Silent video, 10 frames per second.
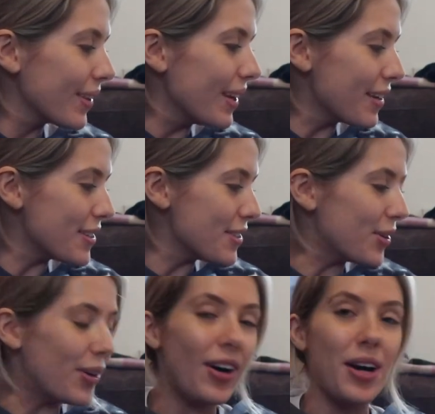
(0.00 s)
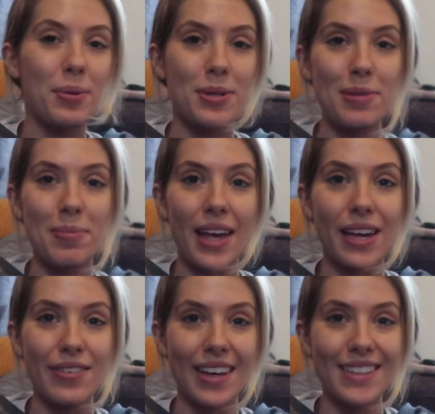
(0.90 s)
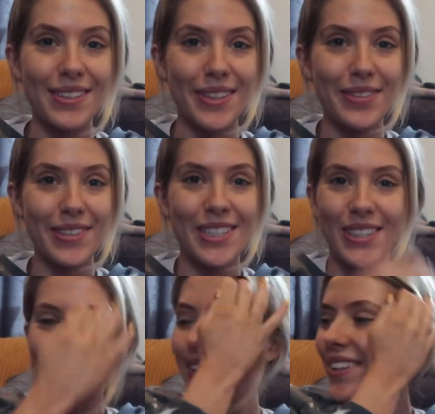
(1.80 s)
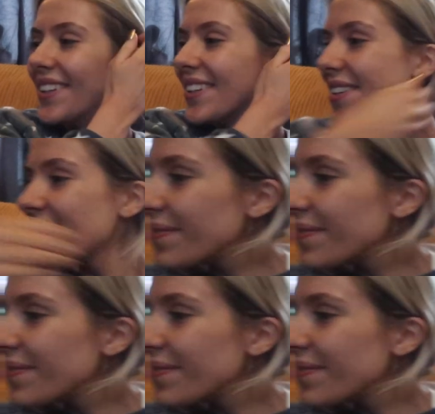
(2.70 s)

Yeah, she's got I want to play face on for sure.